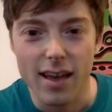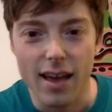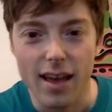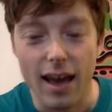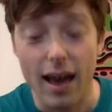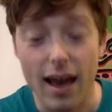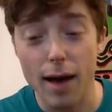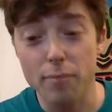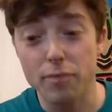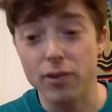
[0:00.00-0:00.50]

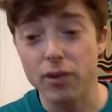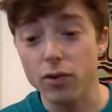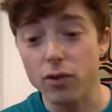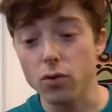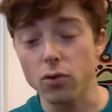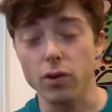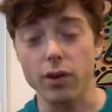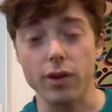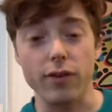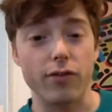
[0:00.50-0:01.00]

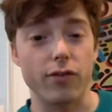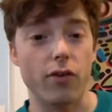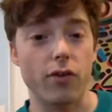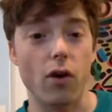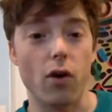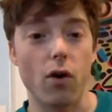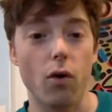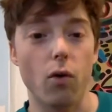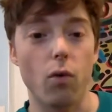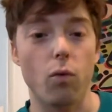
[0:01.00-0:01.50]
absolutely.
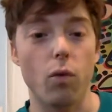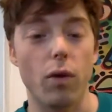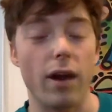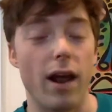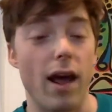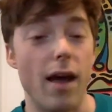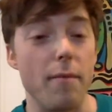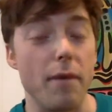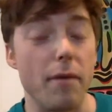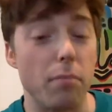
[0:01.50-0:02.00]
So when
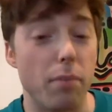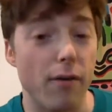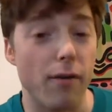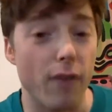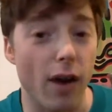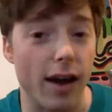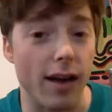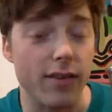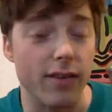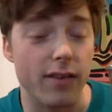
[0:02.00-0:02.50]
I'm
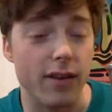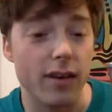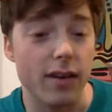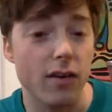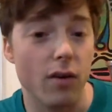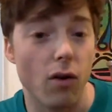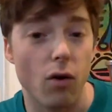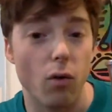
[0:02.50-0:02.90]
improvising, or